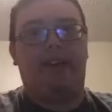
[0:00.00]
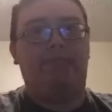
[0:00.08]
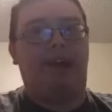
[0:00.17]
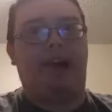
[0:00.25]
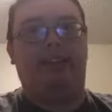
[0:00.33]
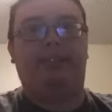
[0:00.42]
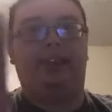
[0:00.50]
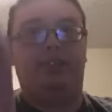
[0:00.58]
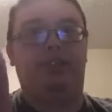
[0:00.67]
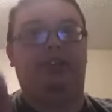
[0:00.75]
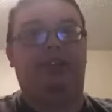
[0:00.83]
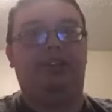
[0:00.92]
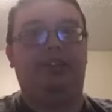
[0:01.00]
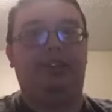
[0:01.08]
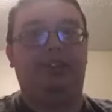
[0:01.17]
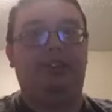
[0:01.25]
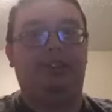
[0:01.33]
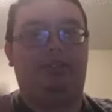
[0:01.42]
my attention.
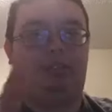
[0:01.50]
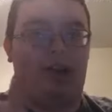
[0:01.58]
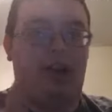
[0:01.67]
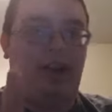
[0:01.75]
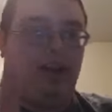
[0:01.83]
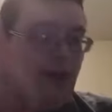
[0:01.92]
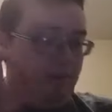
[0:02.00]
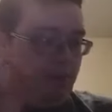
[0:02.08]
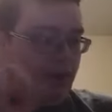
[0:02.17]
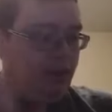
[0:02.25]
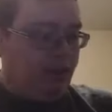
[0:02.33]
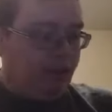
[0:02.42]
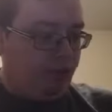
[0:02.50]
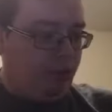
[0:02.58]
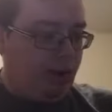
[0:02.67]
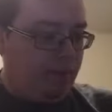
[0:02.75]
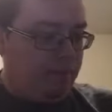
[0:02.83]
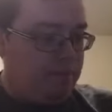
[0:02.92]
Okay? But here's
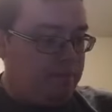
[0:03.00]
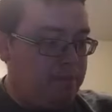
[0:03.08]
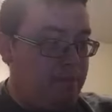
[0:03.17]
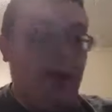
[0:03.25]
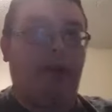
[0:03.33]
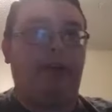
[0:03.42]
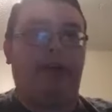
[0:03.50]
what Barry